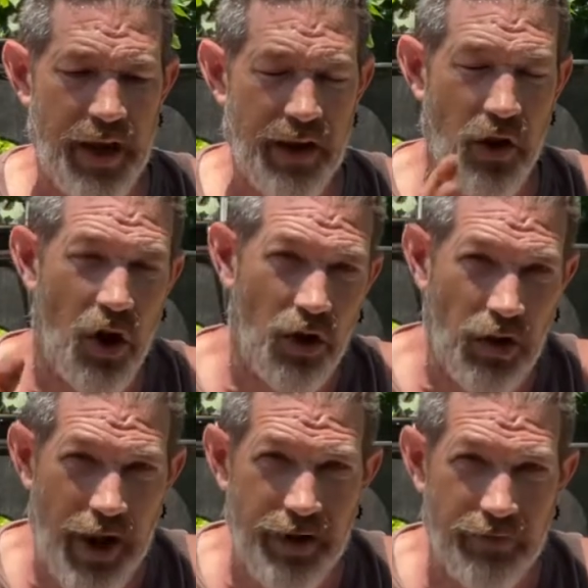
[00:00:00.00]
I call
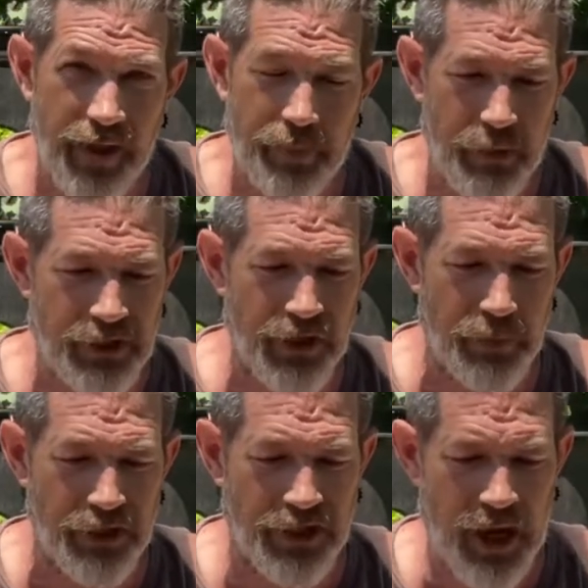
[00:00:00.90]
kind of like my
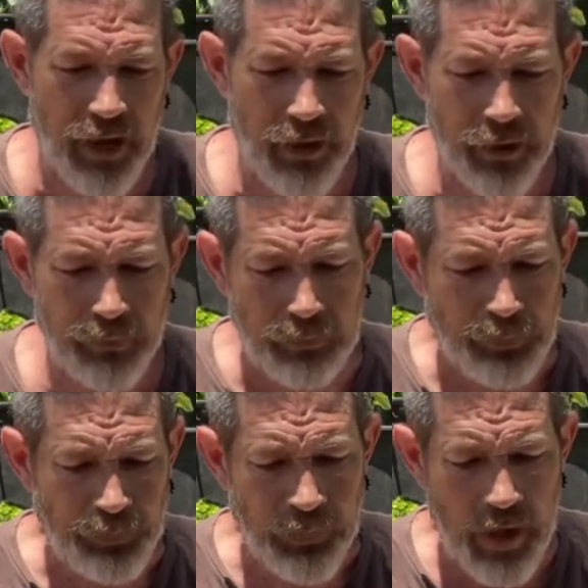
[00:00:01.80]
summer salad.
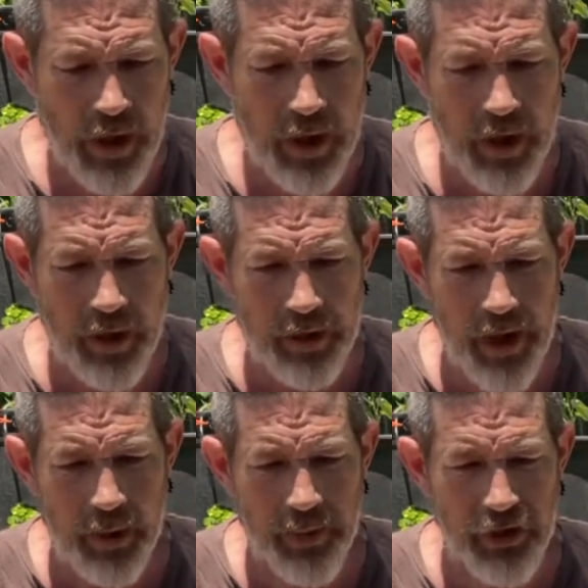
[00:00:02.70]
And
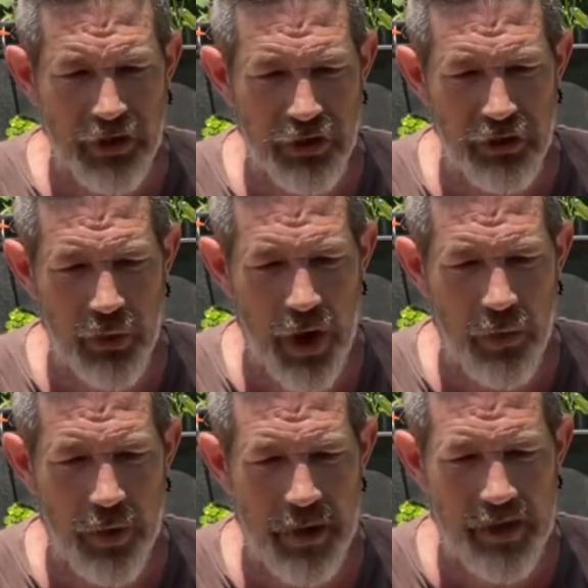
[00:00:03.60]
I'm going to show you how
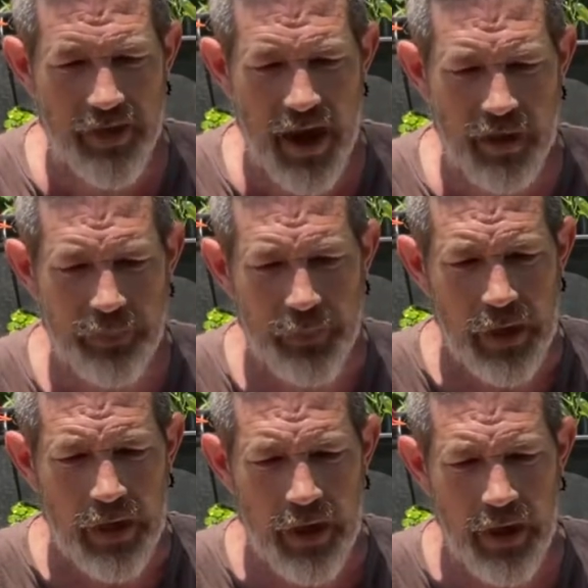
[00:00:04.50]
I make that,
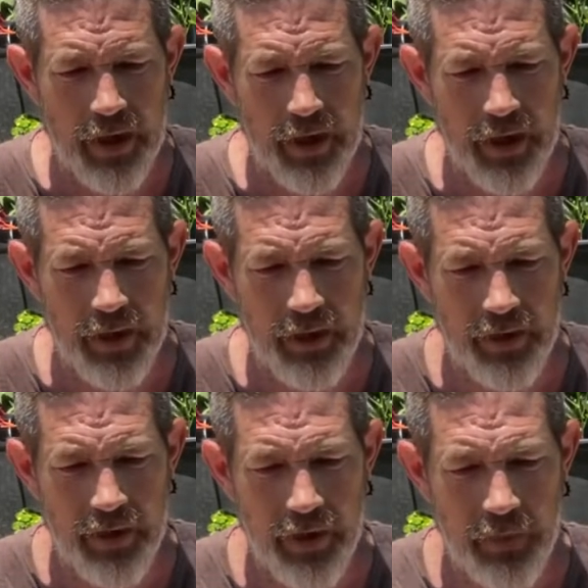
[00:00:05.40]

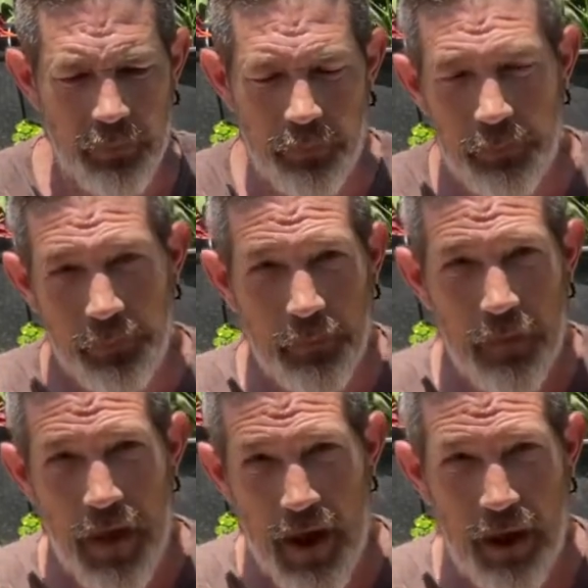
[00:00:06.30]
and
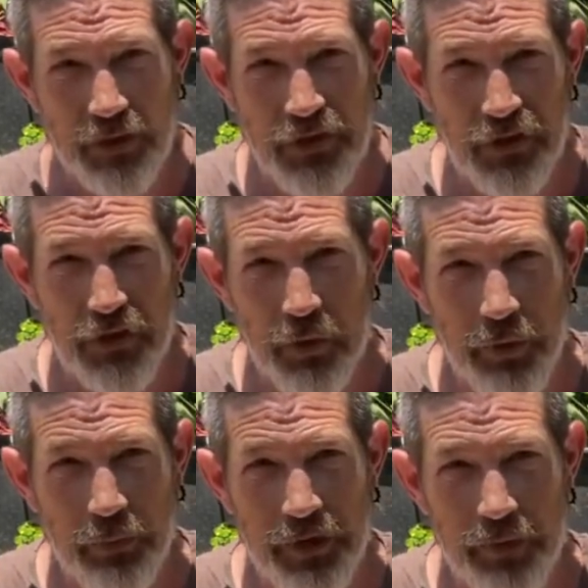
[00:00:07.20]
I'll see you
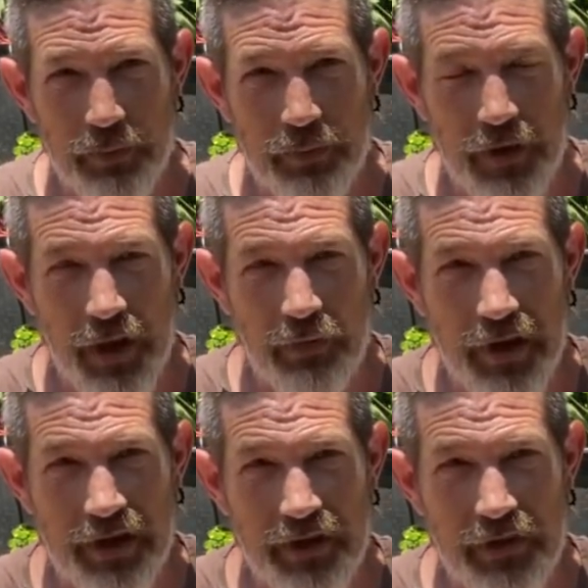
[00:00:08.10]
when we get
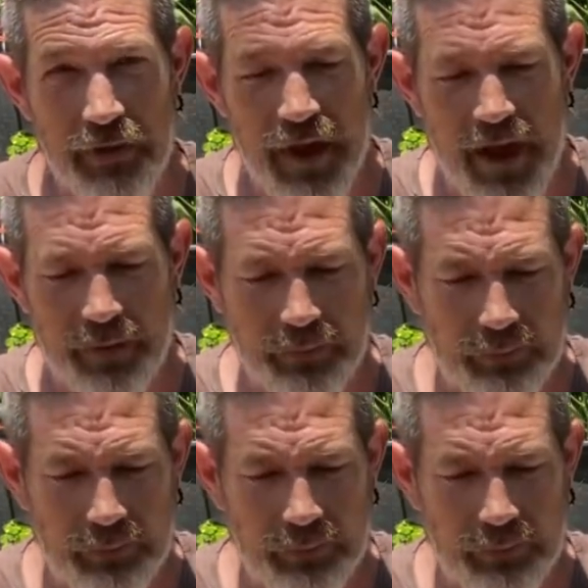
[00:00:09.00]
ready to do that.